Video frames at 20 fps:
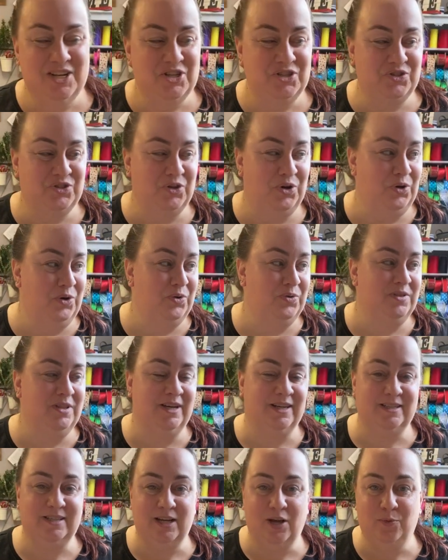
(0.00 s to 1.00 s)
So
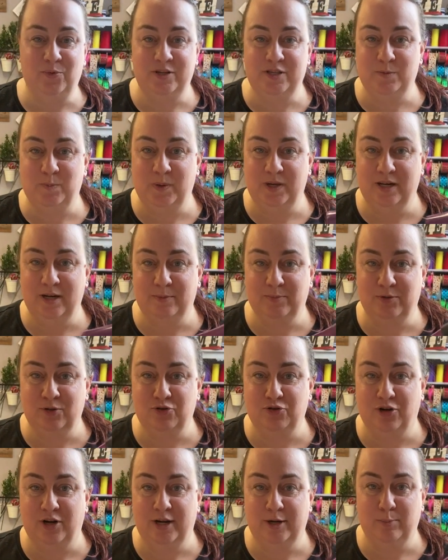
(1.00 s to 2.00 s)
that's how we speed up the
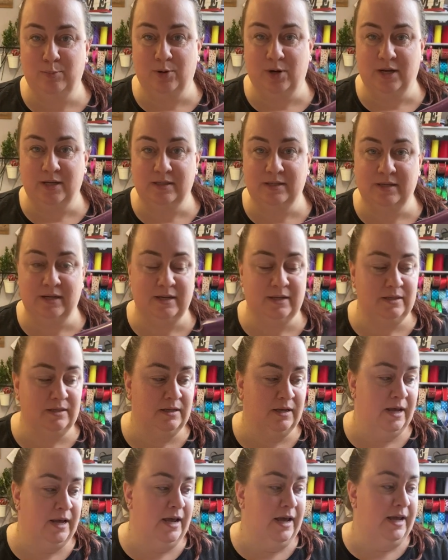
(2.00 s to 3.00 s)
drying process.
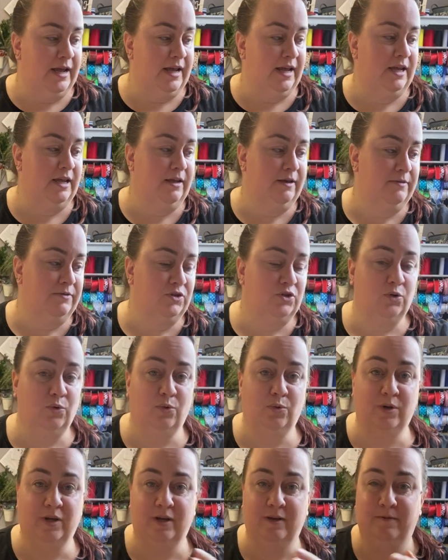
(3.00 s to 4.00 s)

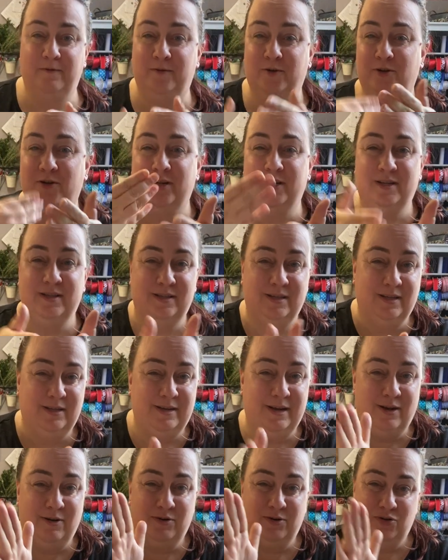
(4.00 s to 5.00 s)
So if you're gonna sit
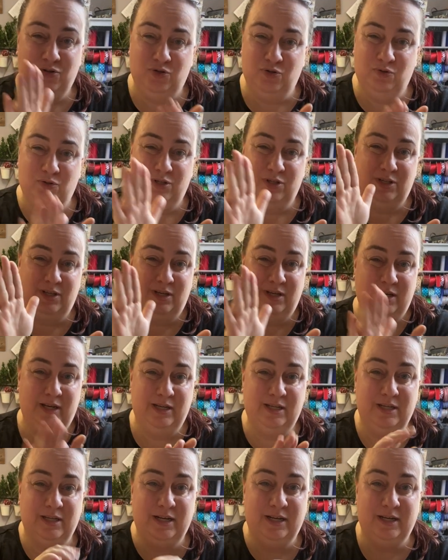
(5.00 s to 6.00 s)
down and do this and
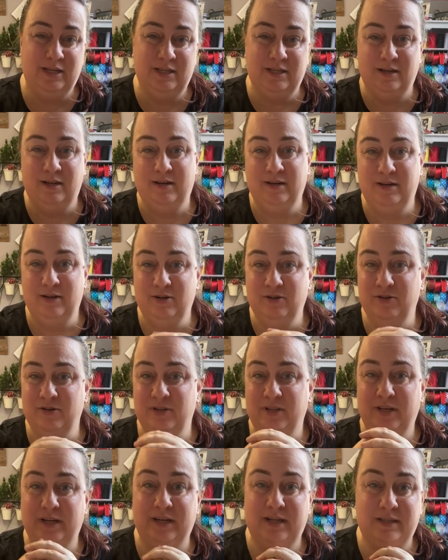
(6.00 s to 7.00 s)
need to get it done here in
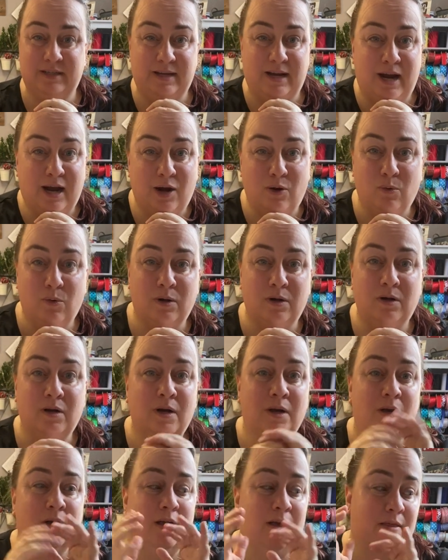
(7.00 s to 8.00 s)
the next hour,
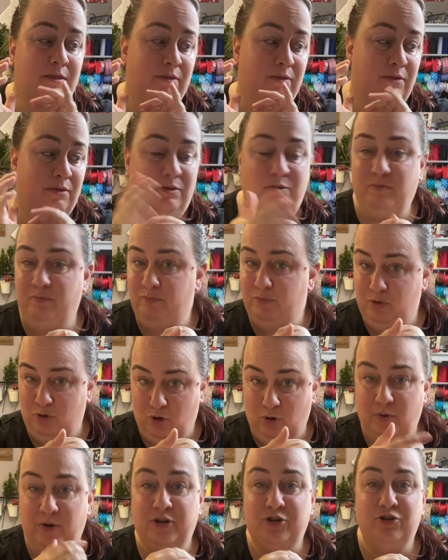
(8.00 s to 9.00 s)

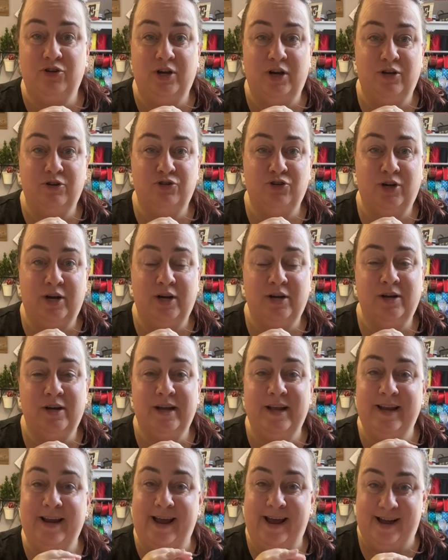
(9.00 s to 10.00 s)
go get your
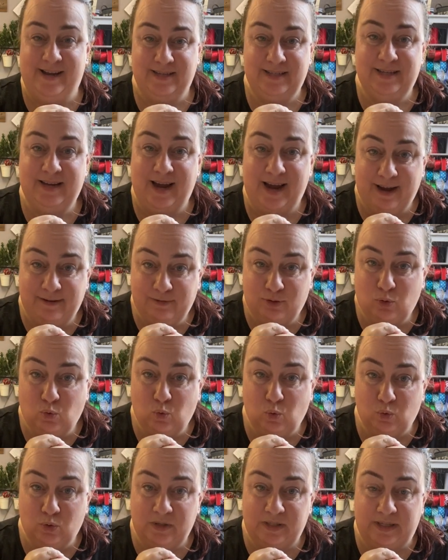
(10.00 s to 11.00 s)
hairdryer. It has to have a
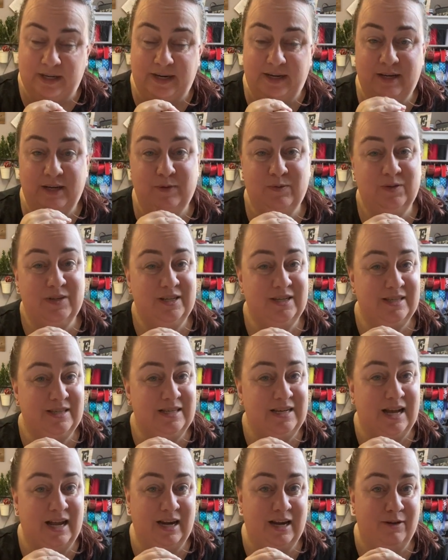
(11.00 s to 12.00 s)
cool setting. If it does
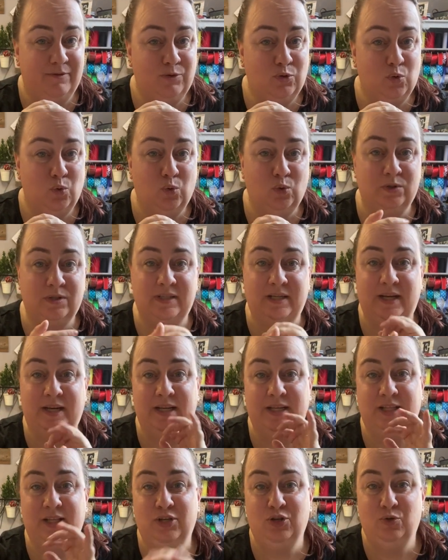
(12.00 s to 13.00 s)
not have a cool
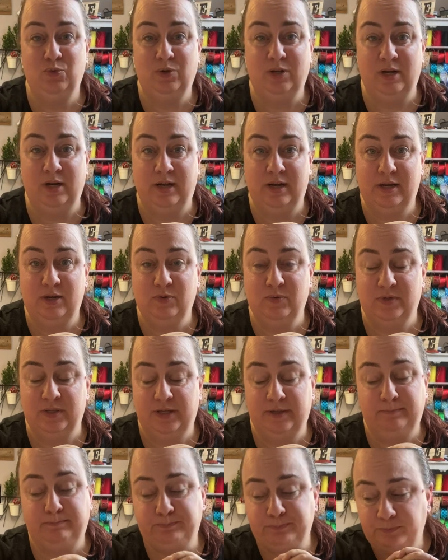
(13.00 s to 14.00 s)
setting, then you cannot use
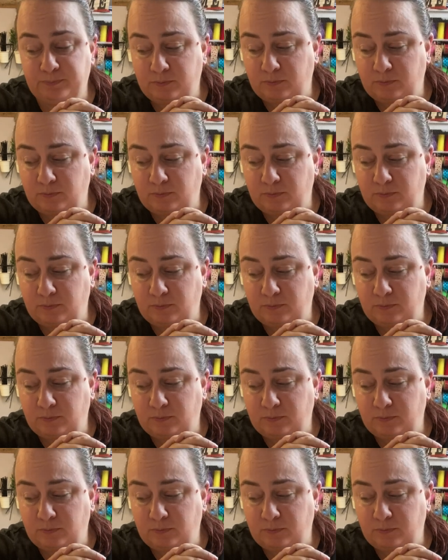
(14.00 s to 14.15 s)
it.